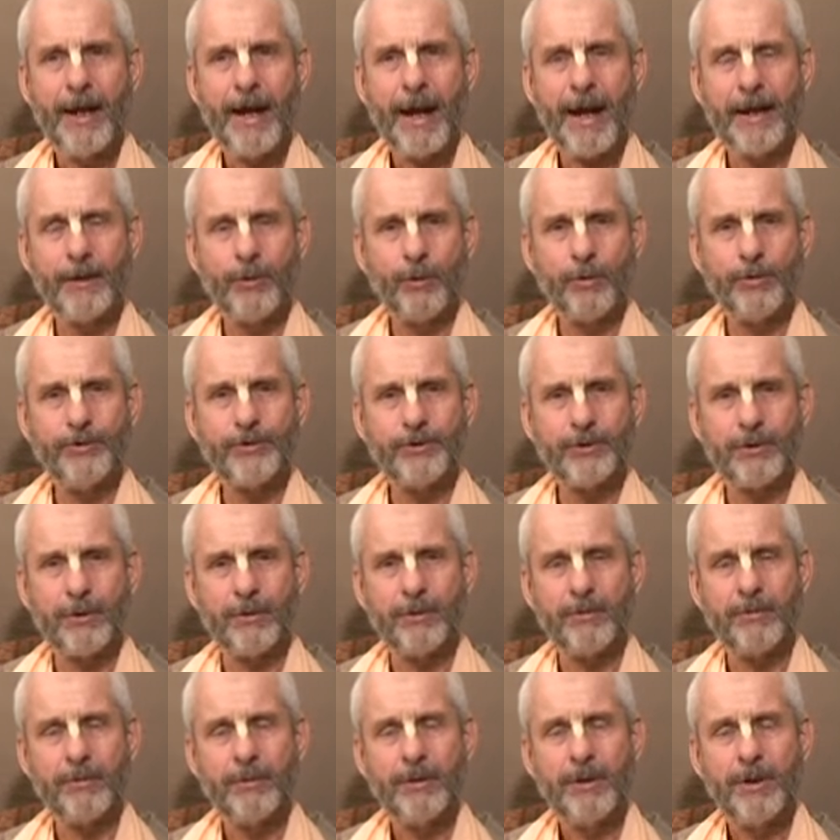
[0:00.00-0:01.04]
And
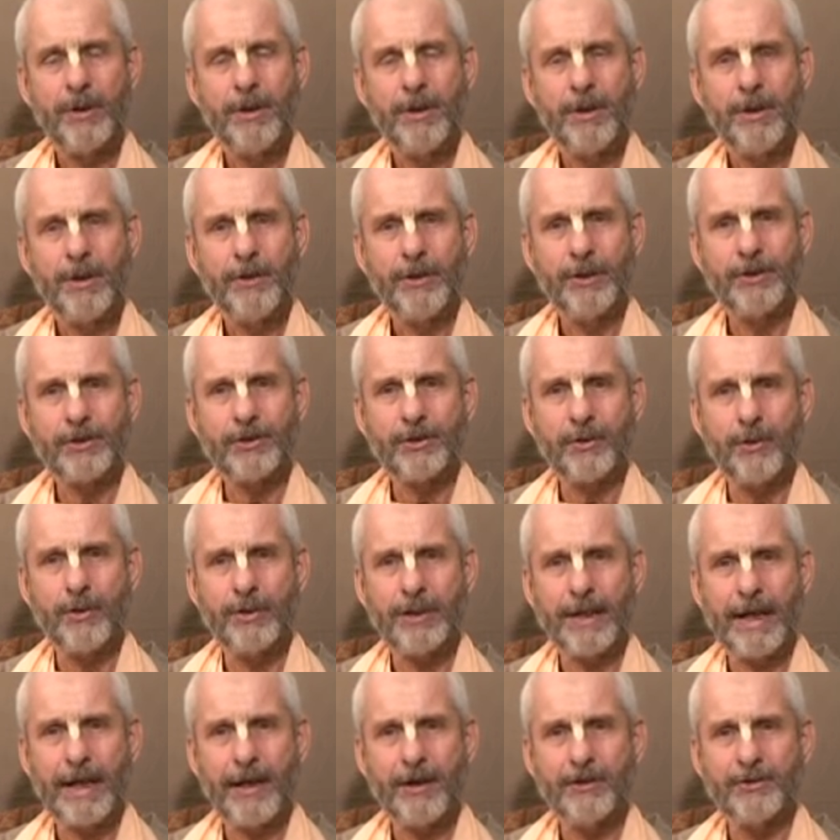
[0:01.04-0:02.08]
also, the
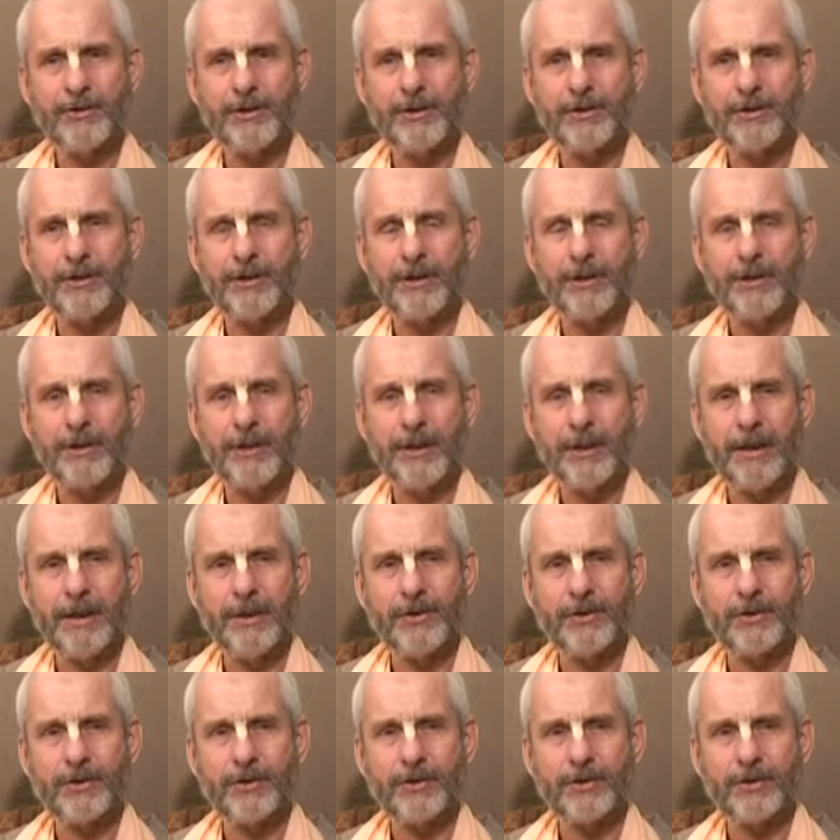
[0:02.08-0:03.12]
slaughterhouses
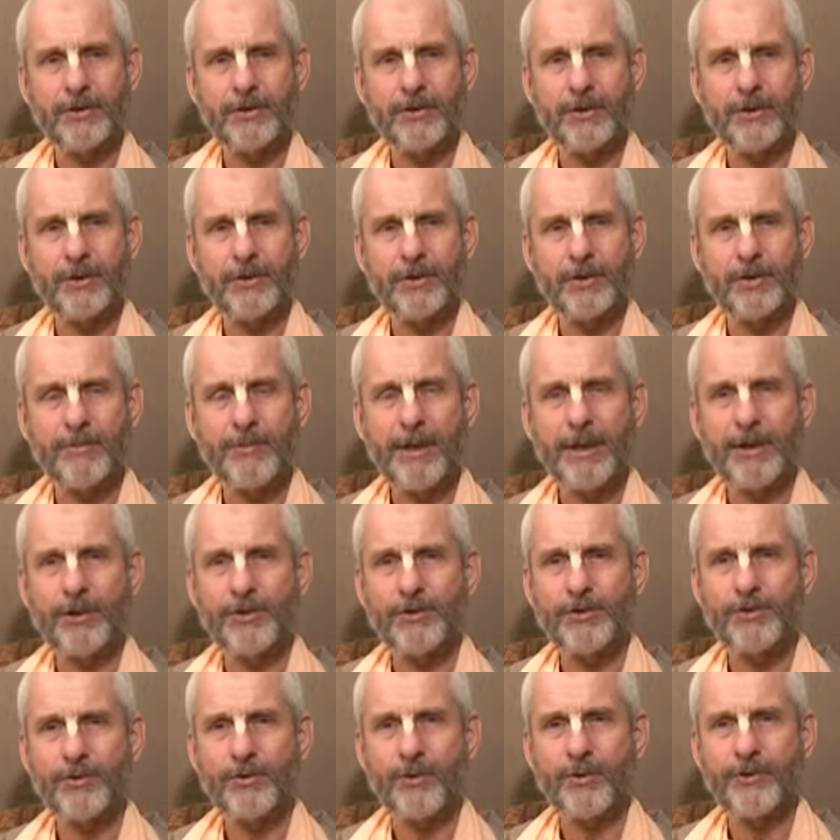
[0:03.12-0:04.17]
is a
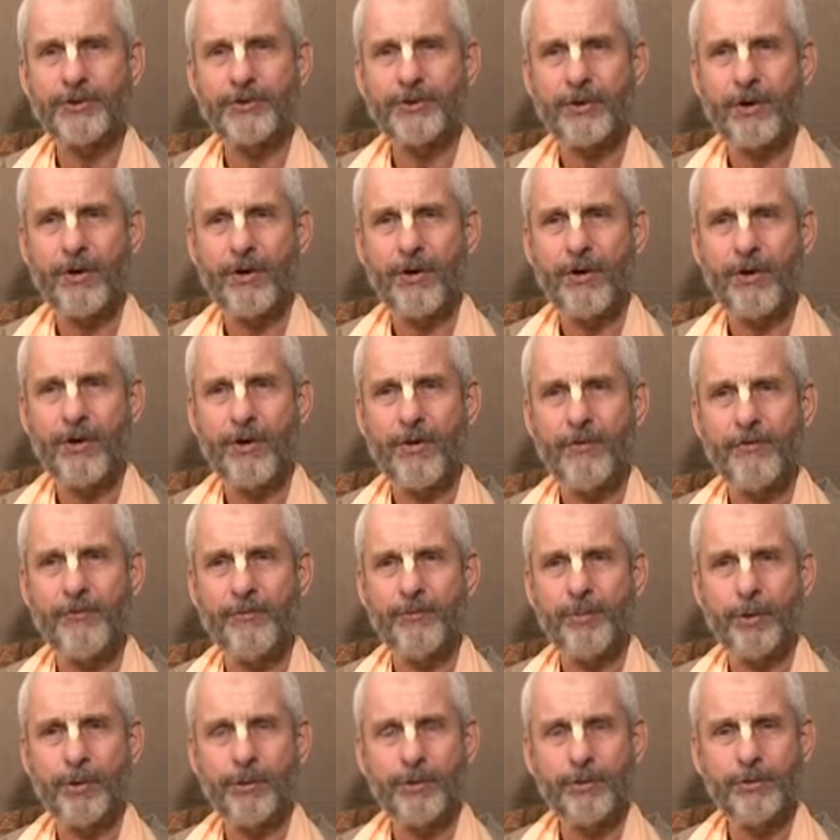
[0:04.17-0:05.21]
tremendous source
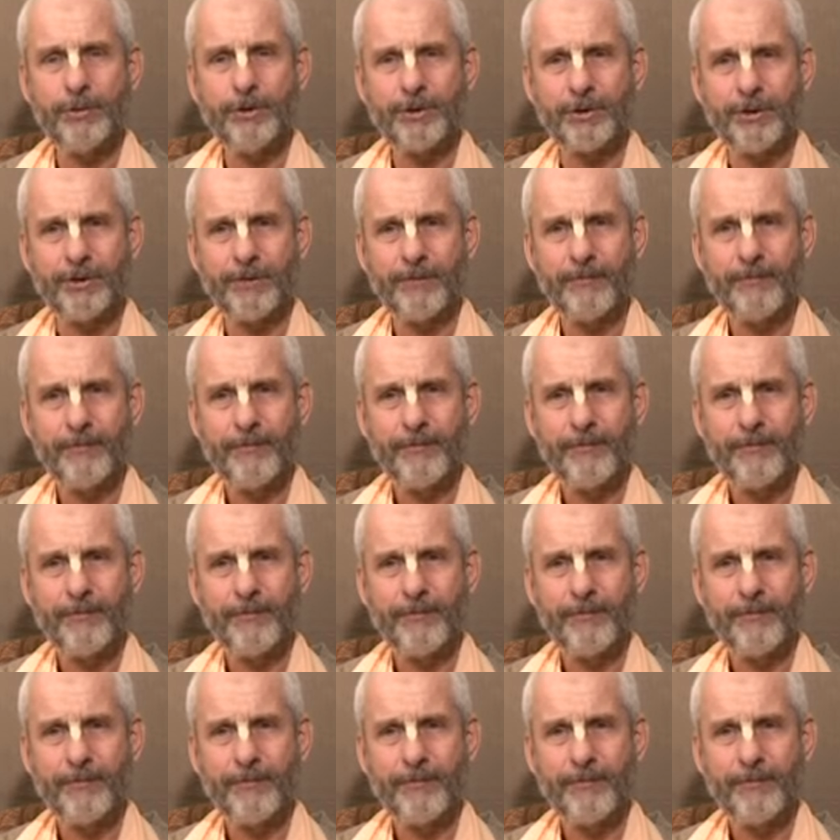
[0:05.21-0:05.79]
of pollution.